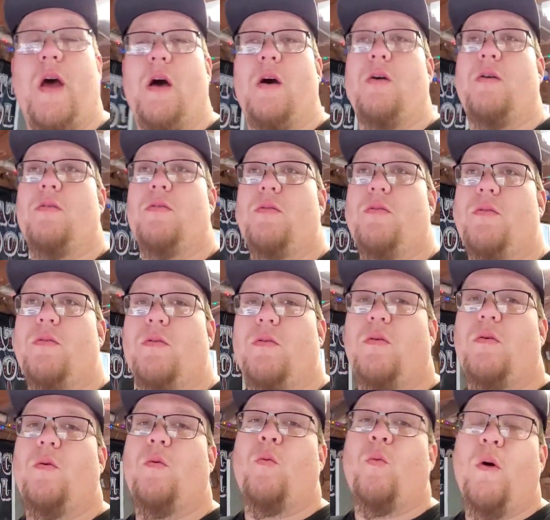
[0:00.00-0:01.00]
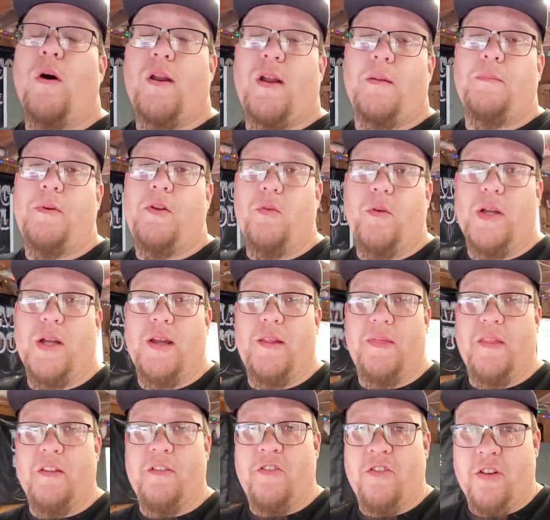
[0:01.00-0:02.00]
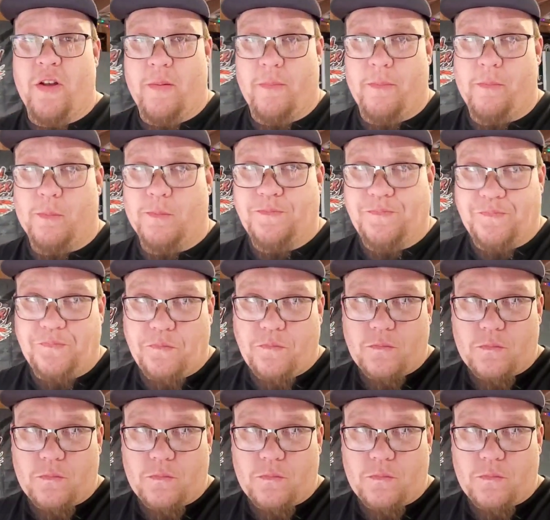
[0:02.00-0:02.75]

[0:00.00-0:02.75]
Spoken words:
Now, what I'm doing in the gym.